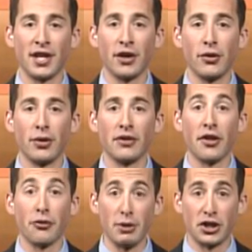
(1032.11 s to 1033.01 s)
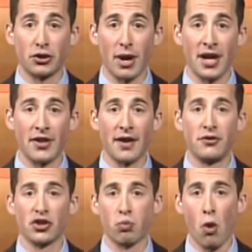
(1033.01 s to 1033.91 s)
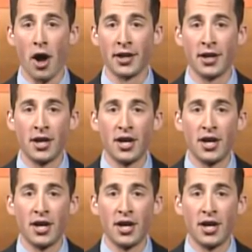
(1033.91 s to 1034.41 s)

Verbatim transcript: including the 3 straight they have just won,